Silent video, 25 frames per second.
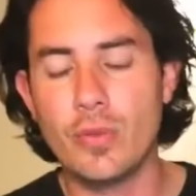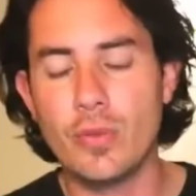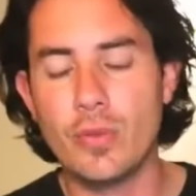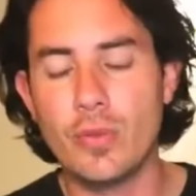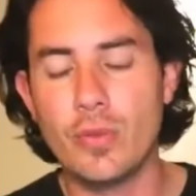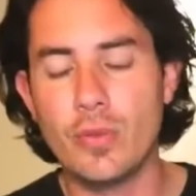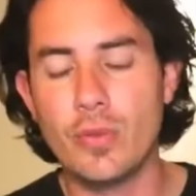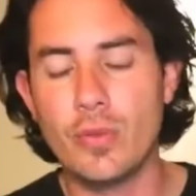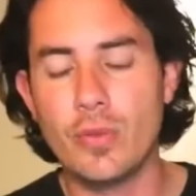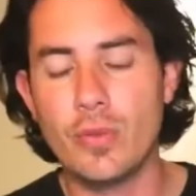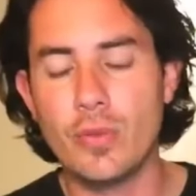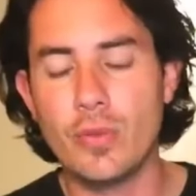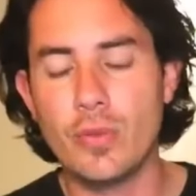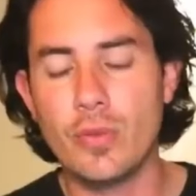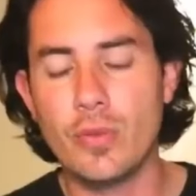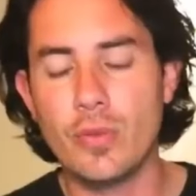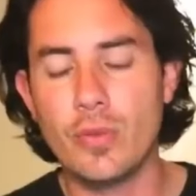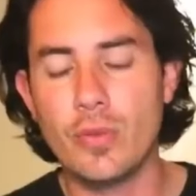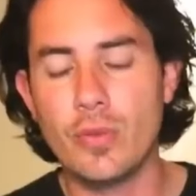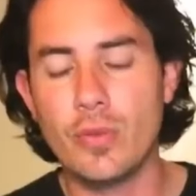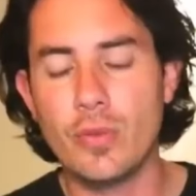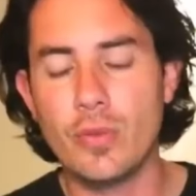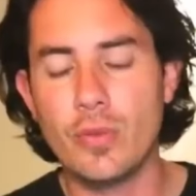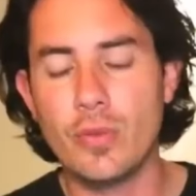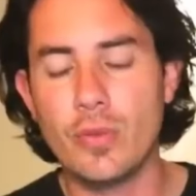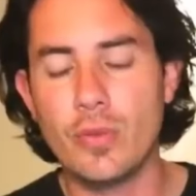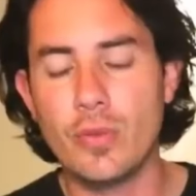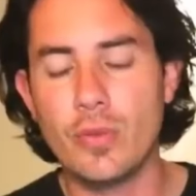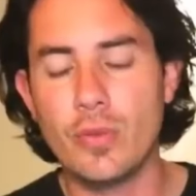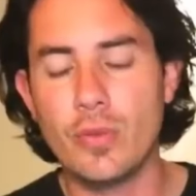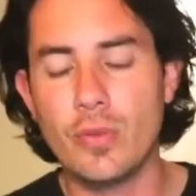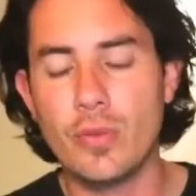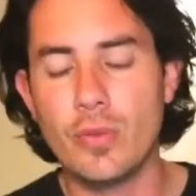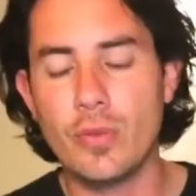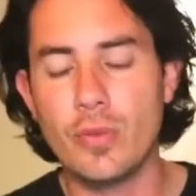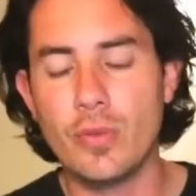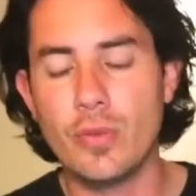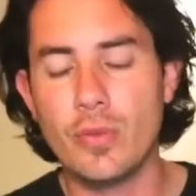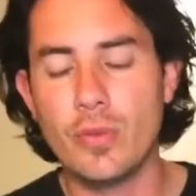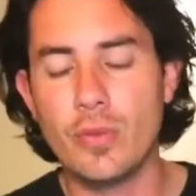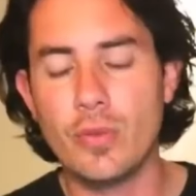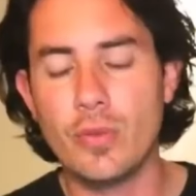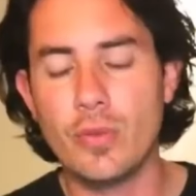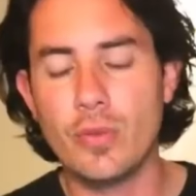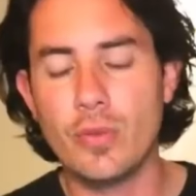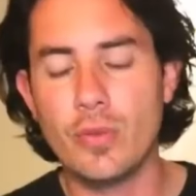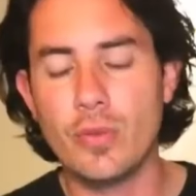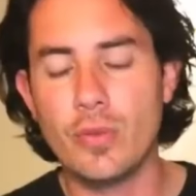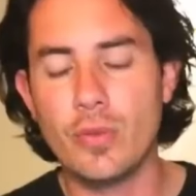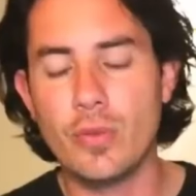now the symbol
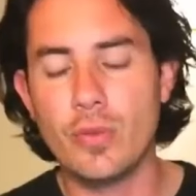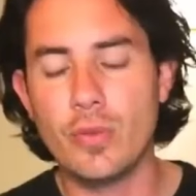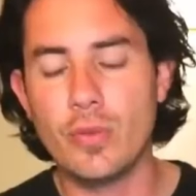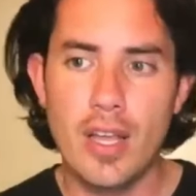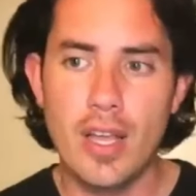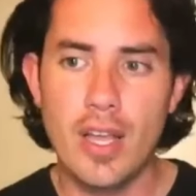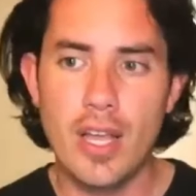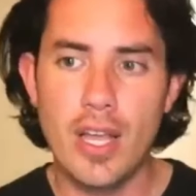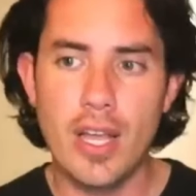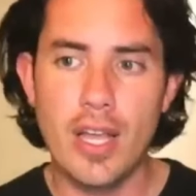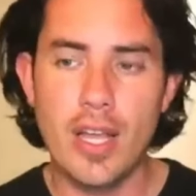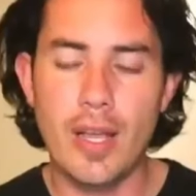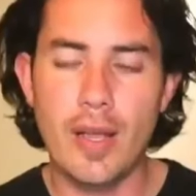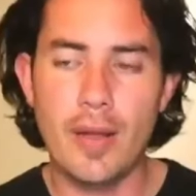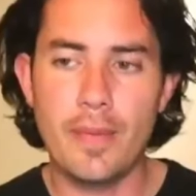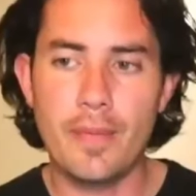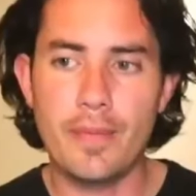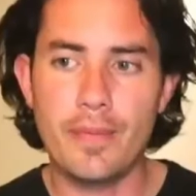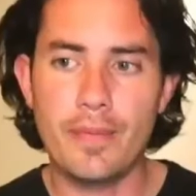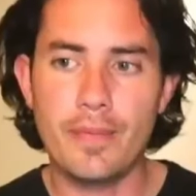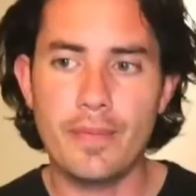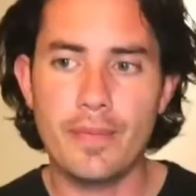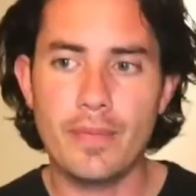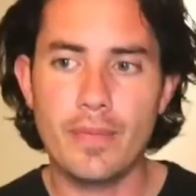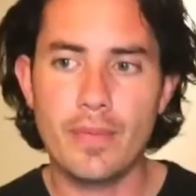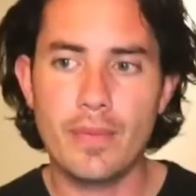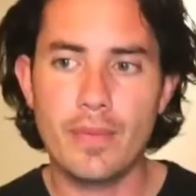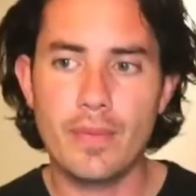of um,